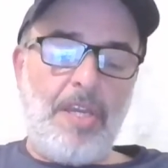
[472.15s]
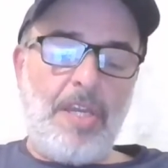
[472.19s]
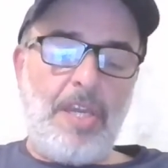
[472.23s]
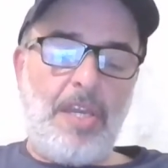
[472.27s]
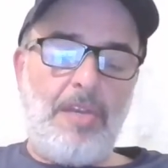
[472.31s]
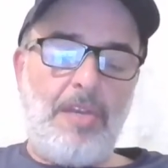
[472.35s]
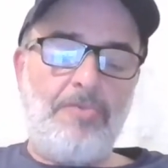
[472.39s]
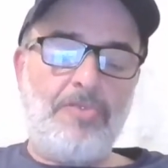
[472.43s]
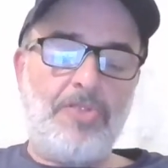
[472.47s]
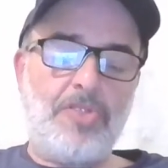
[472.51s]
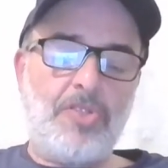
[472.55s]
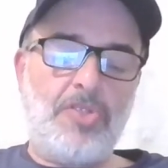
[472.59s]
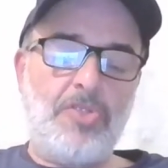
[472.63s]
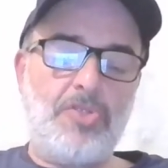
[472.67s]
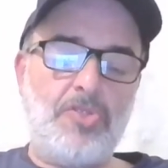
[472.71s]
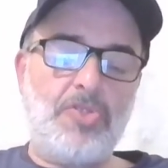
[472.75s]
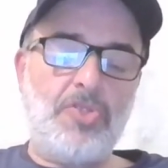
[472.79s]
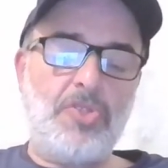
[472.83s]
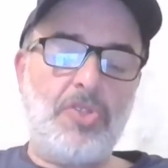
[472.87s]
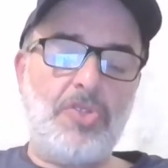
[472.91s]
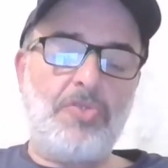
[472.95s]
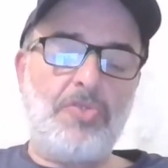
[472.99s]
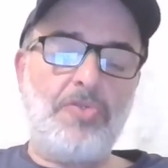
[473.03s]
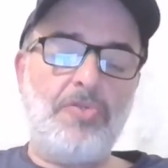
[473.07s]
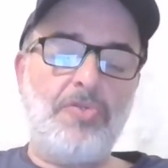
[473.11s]
He was
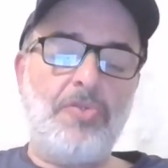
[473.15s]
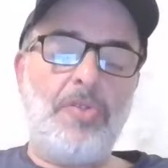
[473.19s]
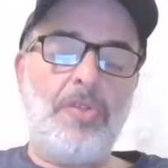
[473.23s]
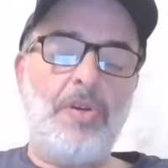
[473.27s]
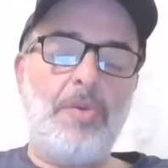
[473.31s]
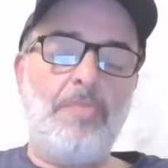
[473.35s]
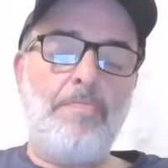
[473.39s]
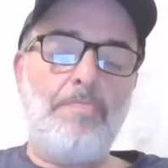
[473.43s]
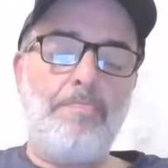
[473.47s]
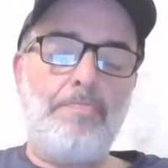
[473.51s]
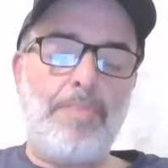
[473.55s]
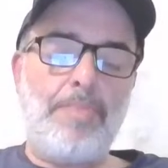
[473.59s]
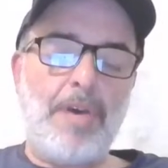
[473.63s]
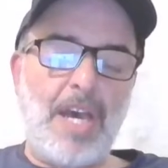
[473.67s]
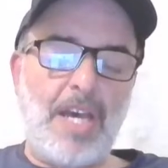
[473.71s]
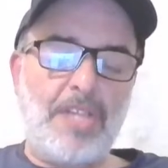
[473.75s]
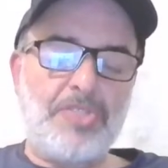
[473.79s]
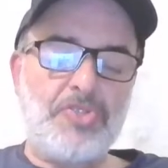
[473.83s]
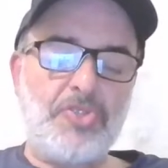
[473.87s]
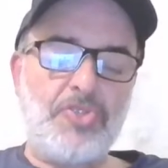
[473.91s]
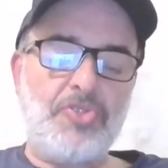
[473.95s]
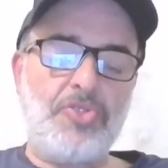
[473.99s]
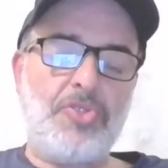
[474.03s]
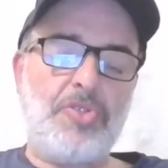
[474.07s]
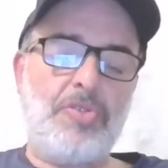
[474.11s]
considered the
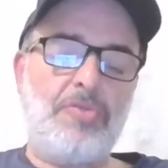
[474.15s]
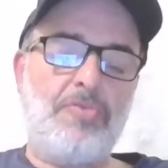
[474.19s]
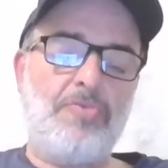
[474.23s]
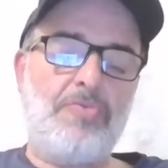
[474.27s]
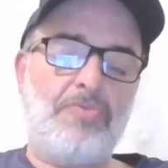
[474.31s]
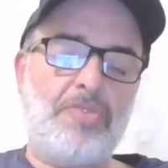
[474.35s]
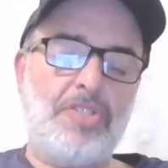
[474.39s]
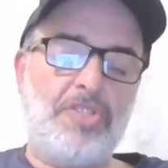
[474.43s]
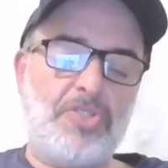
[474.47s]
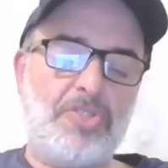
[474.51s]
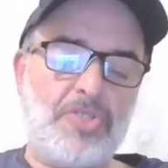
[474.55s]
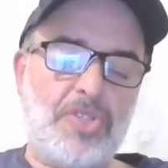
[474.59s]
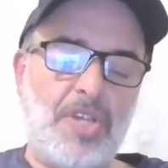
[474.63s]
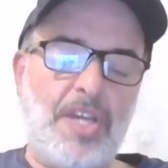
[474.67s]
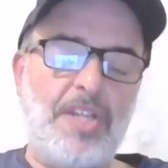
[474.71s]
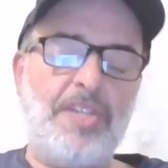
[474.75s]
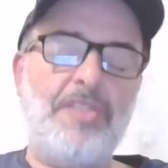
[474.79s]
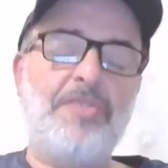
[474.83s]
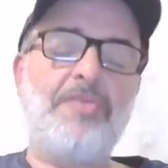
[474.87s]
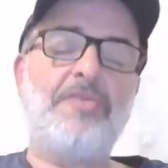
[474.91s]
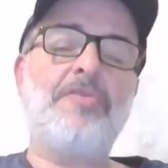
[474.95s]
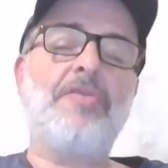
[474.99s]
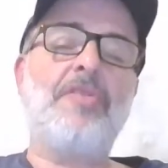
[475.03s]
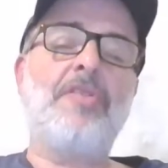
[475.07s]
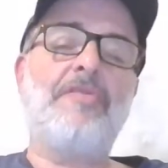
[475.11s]
best
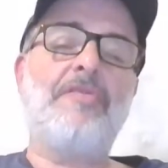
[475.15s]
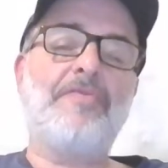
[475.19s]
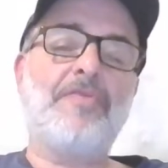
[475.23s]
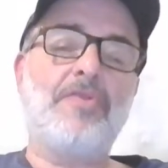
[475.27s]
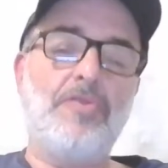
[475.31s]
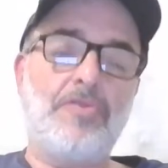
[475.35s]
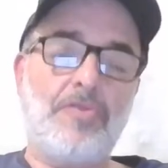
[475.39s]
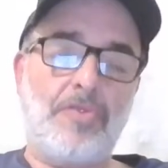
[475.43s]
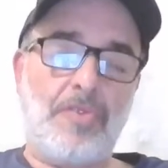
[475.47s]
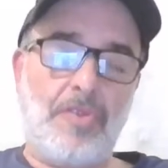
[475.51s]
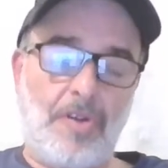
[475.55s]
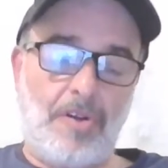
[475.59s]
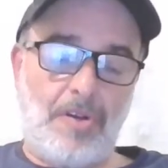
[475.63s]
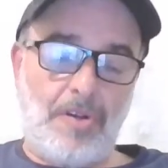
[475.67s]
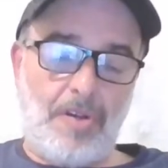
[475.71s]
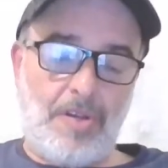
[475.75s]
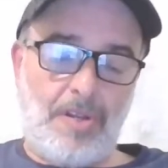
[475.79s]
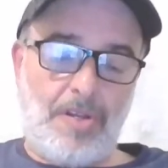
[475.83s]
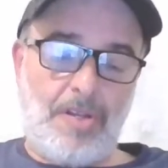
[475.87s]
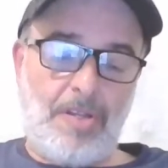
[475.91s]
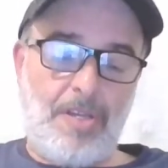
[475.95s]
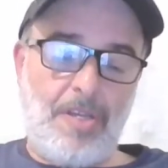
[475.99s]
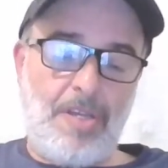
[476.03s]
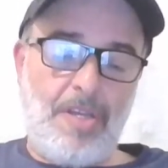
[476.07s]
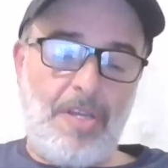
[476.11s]
reciter of
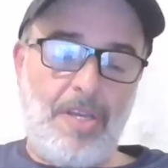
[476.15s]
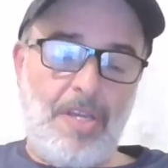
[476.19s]
Quran.